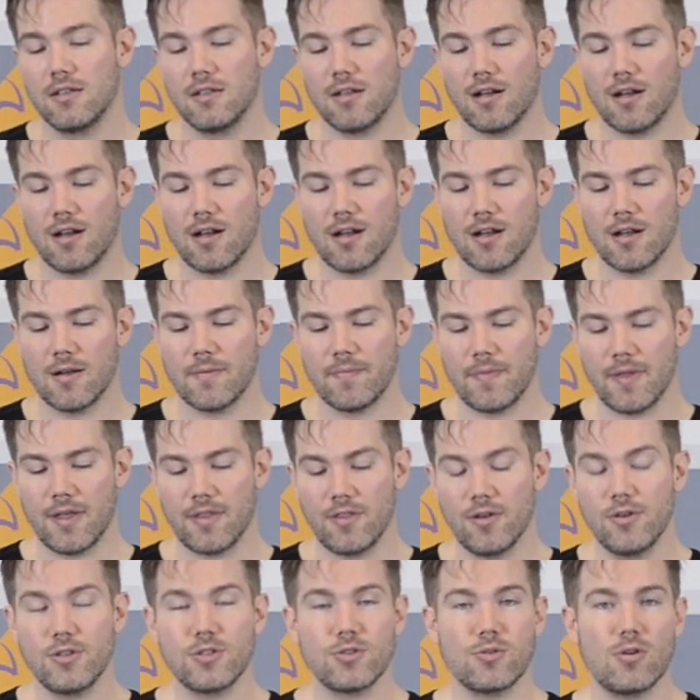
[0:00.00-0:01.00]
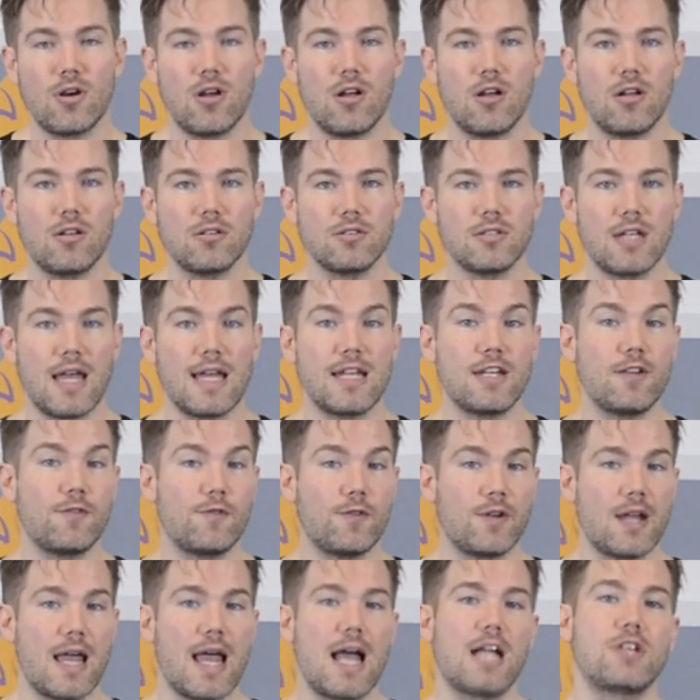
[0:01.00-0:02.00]
And those are all
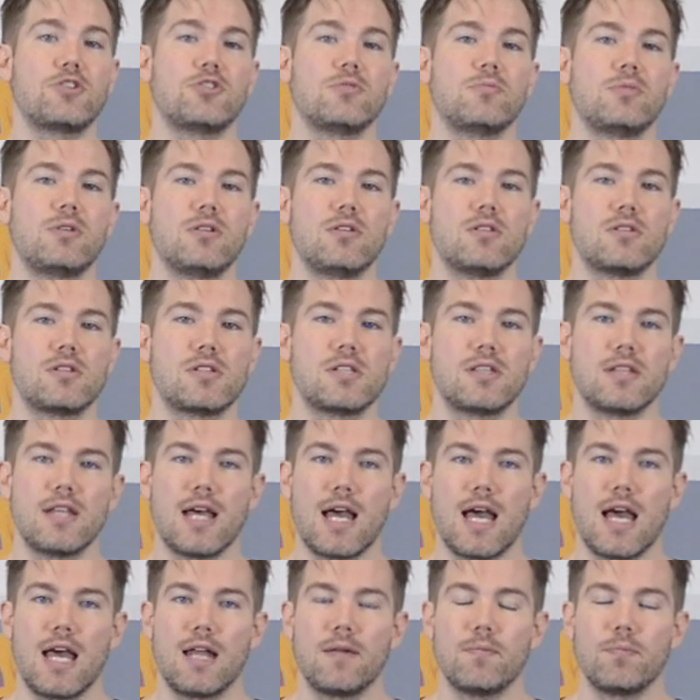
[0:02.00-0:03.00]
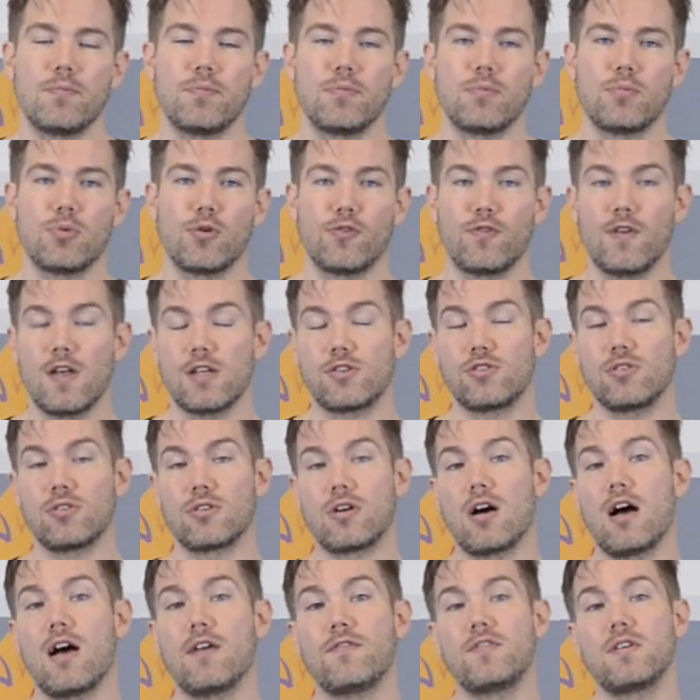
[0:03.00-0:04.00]
different attributes that professional
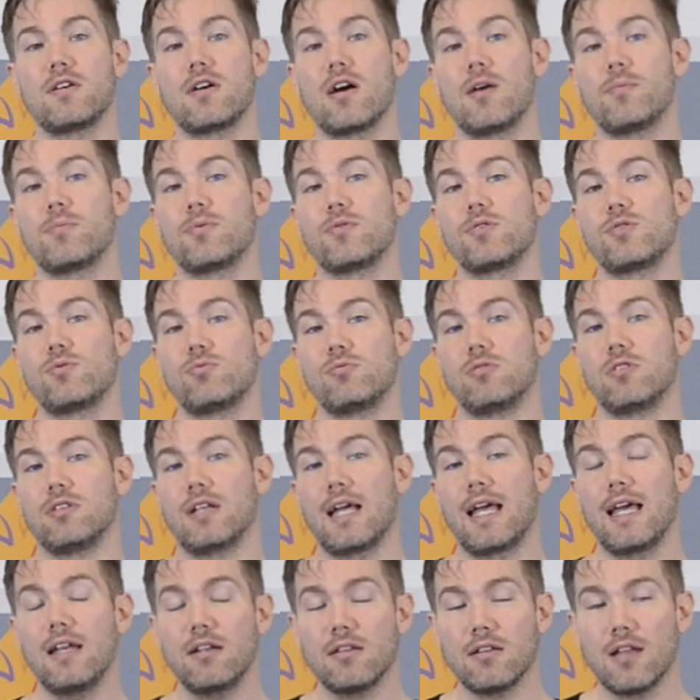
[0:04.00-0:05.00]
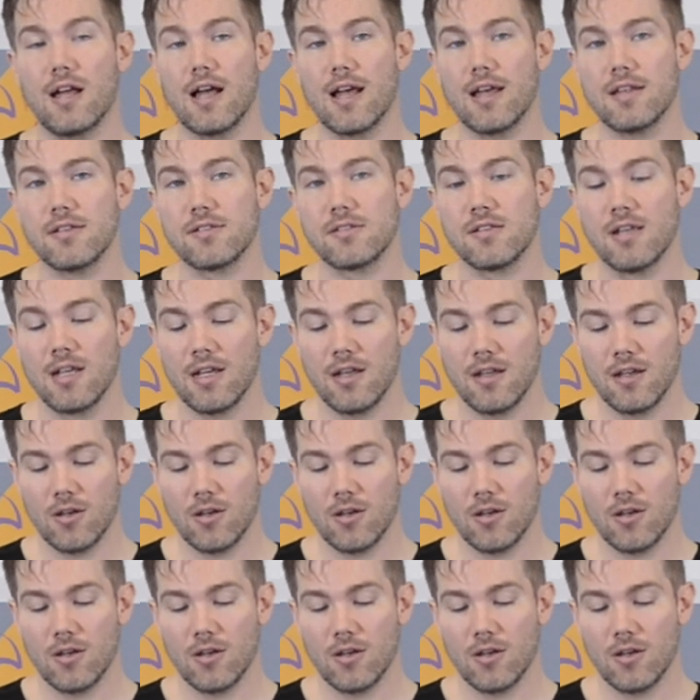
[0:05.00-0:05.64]
coffee cuppers will analyze